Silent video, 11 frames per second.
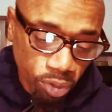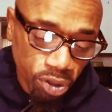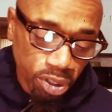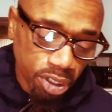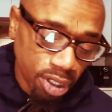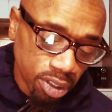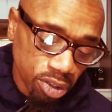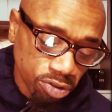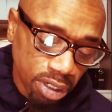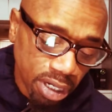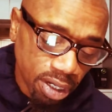Pretty cut
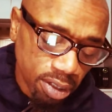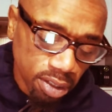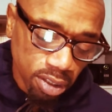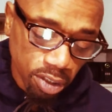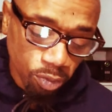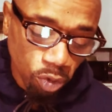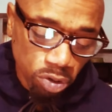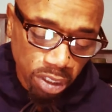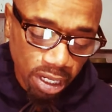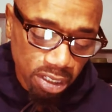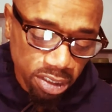and dry. The
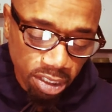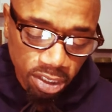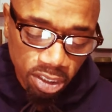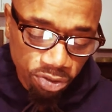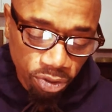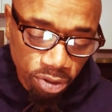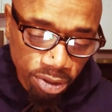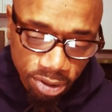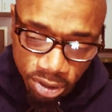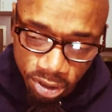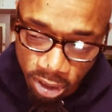Most High said Israel
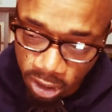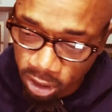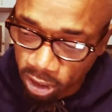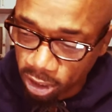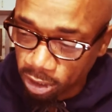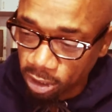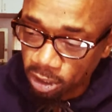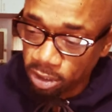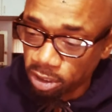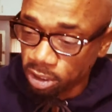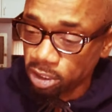is his son.
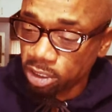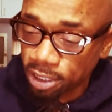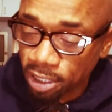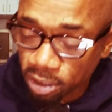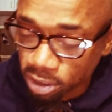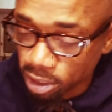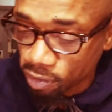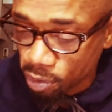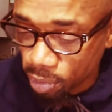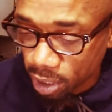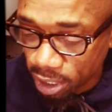It's a challenge
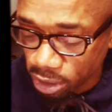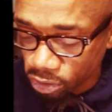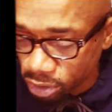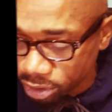that we in